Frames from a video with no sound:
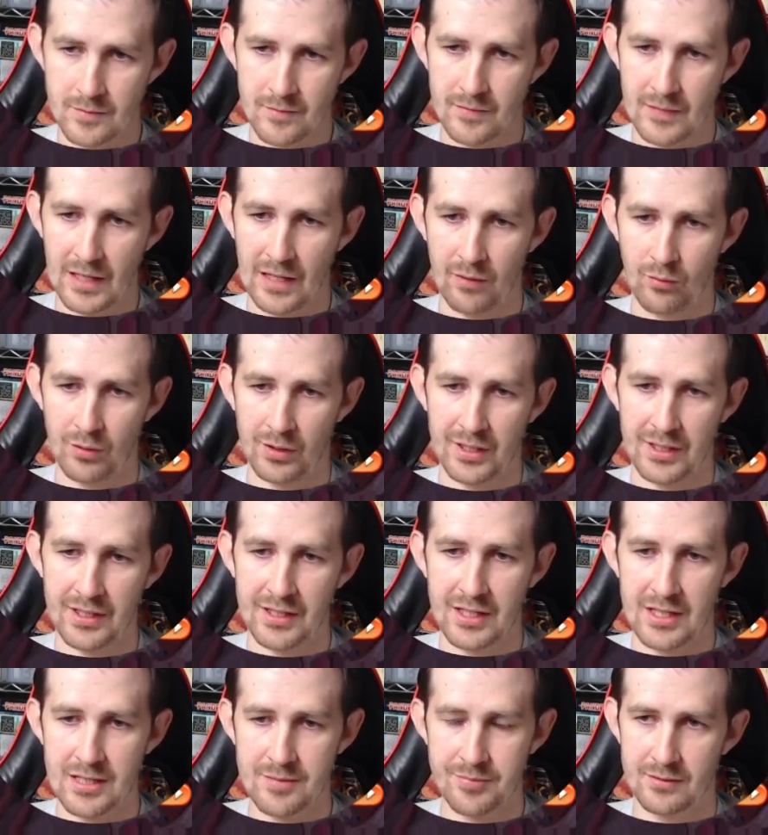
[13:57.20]
And we're going to
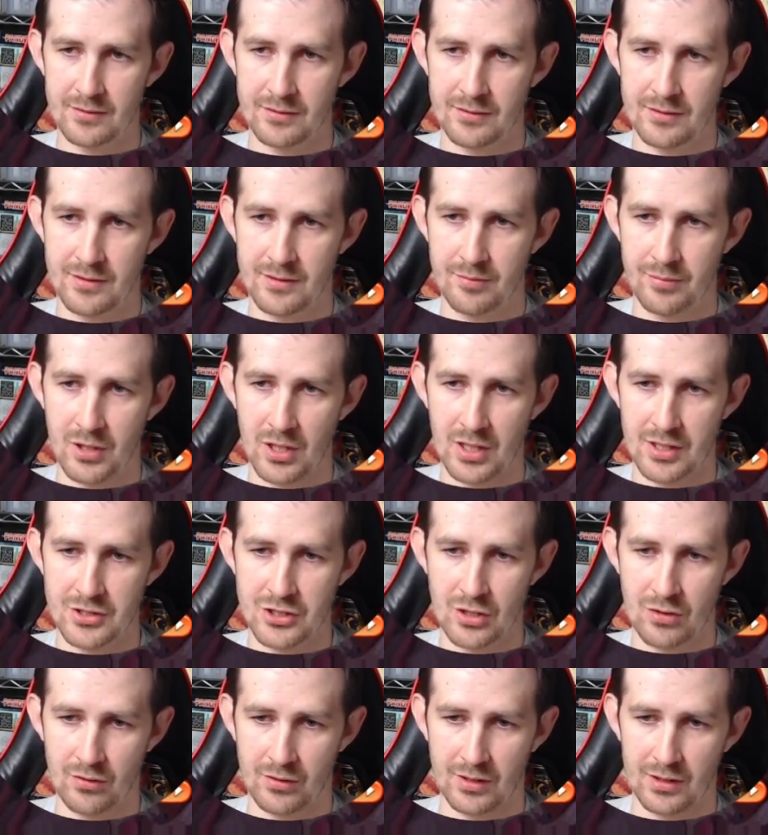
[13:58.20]
keep the blood
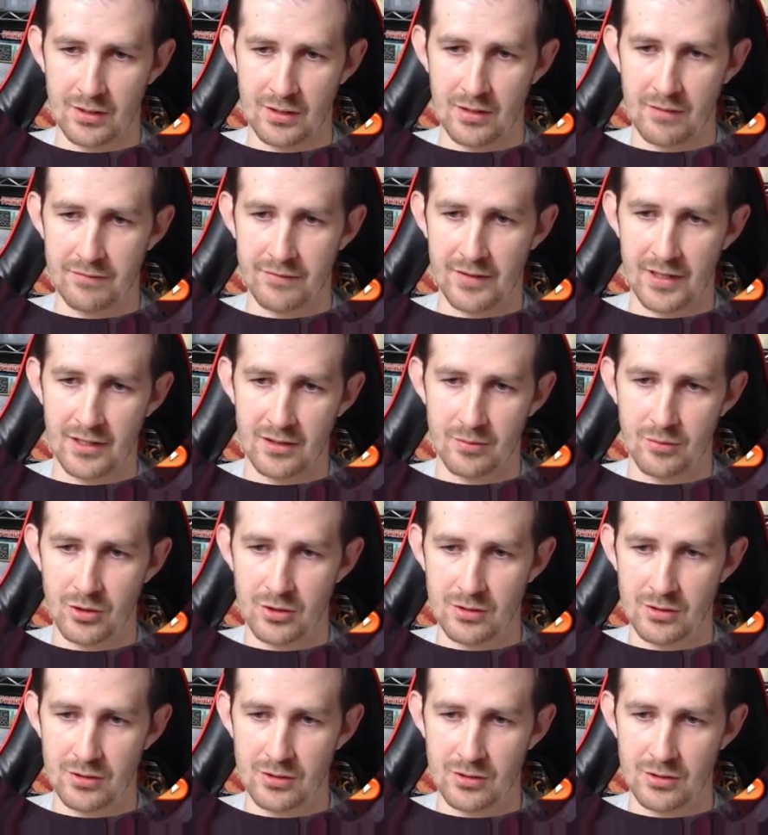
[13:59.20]
token available.